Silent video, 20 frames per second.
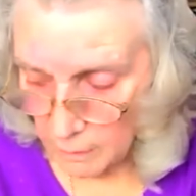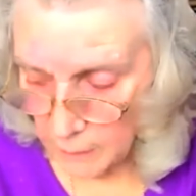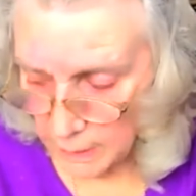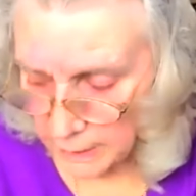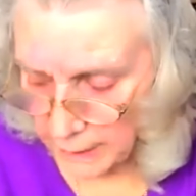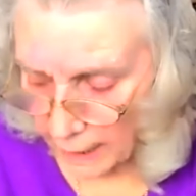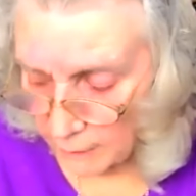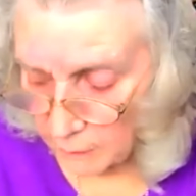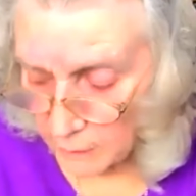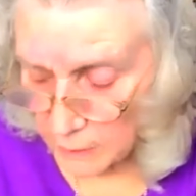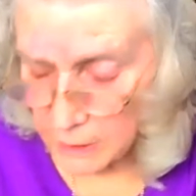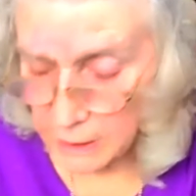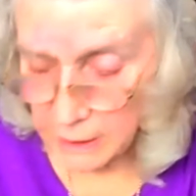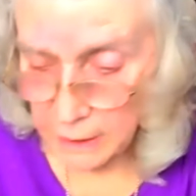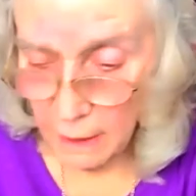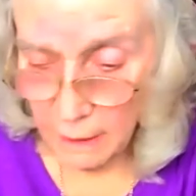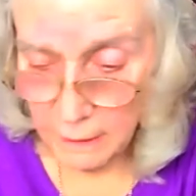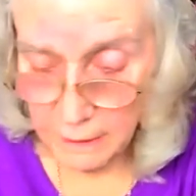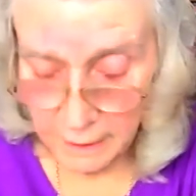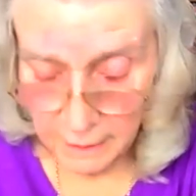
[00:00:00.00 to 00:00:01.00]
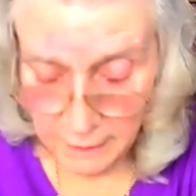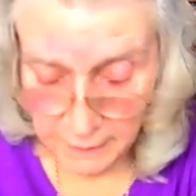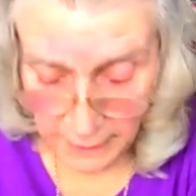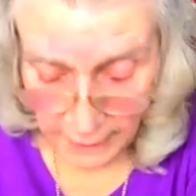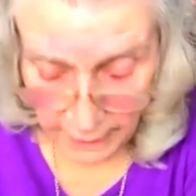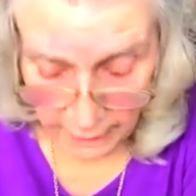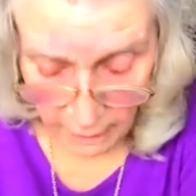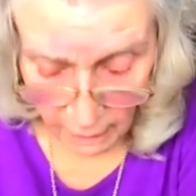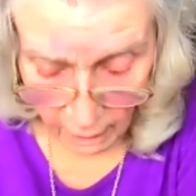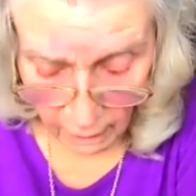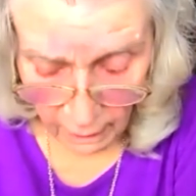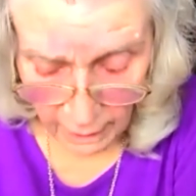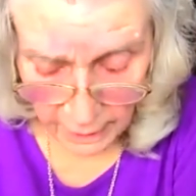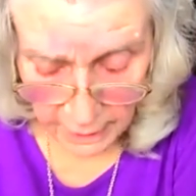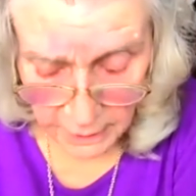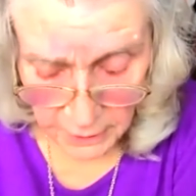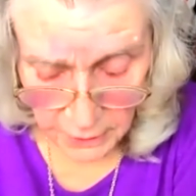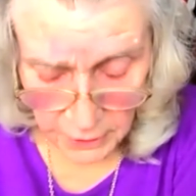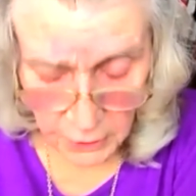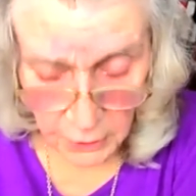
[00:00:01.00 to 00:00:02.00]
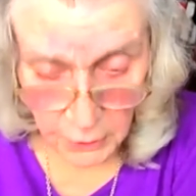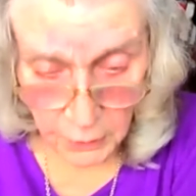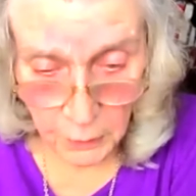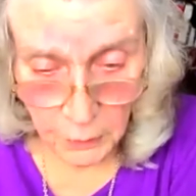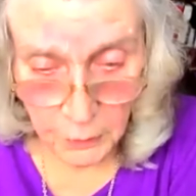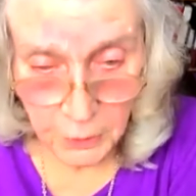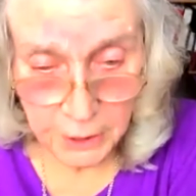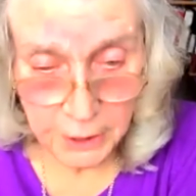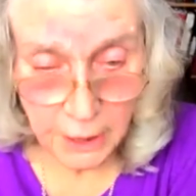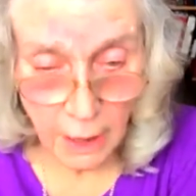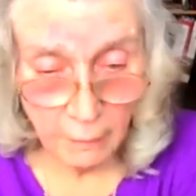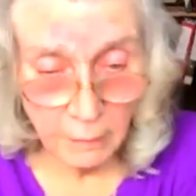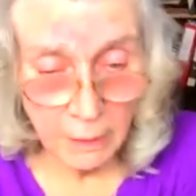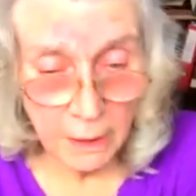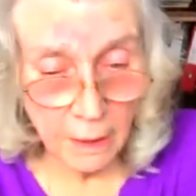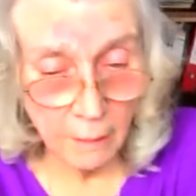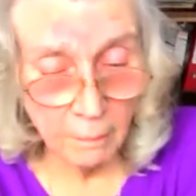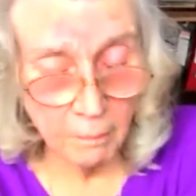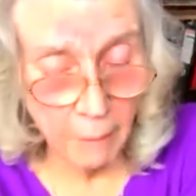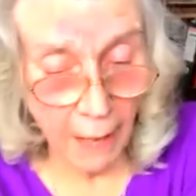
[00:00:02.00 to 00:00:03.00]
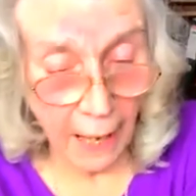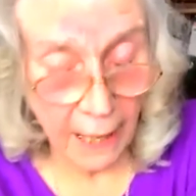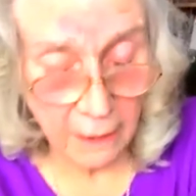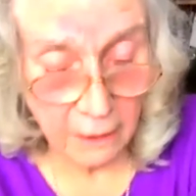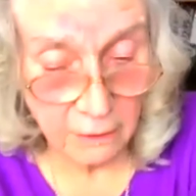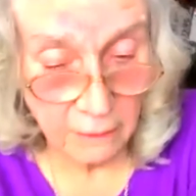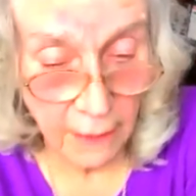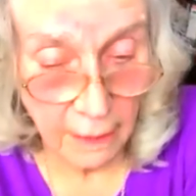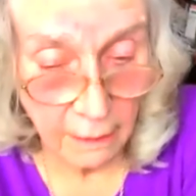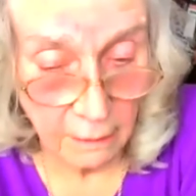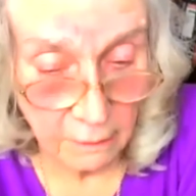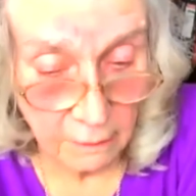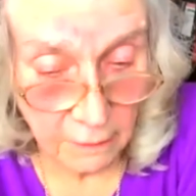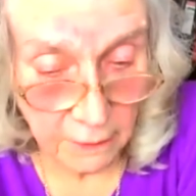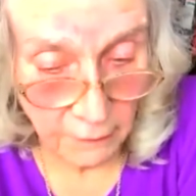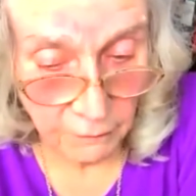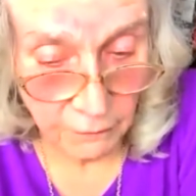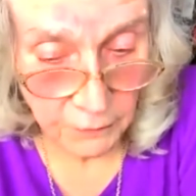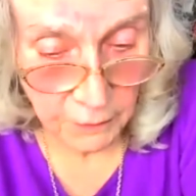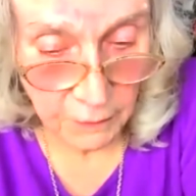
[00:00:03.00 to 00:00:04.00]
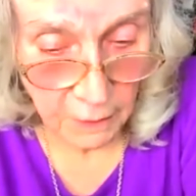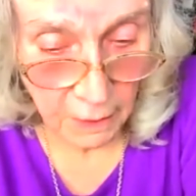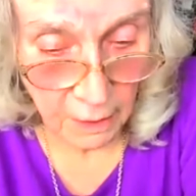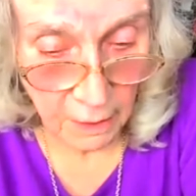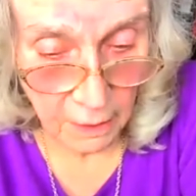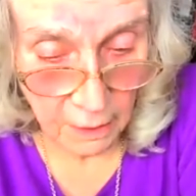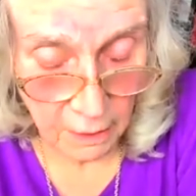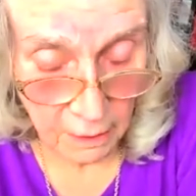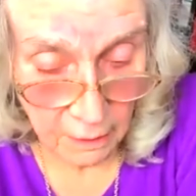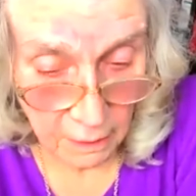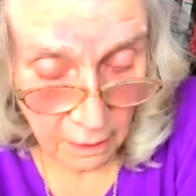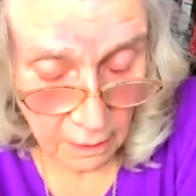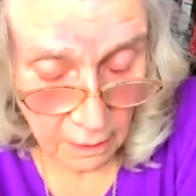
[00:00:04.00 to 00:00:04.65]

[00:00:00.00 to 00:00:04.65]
that was the other thing. I knew some of the background of the